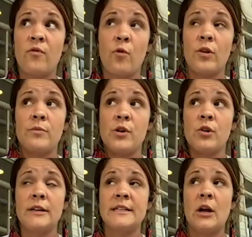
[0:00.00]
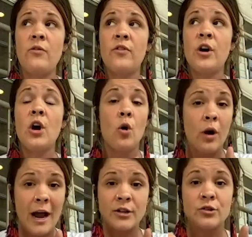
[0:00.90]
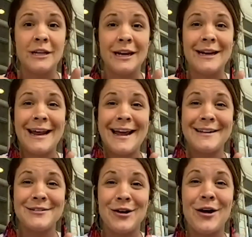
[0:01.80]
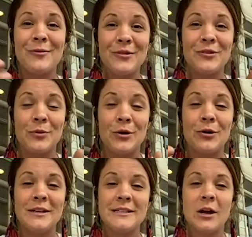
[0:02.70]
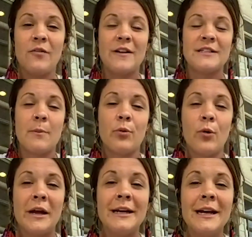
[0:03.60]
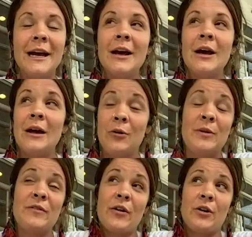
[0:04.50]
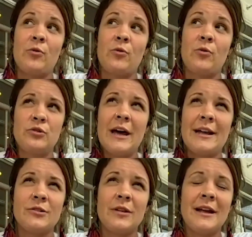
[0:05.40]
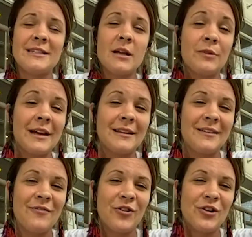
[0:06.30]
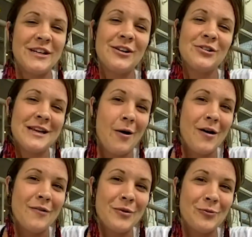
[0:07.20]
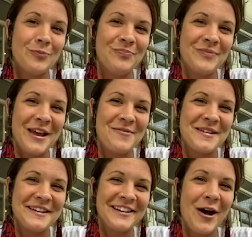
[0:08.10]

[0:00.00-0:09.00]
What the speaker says: for the mural itself, or actually getting hands-on with the mural itself at some point. It would be very cool to do that. So that's something for years now I've been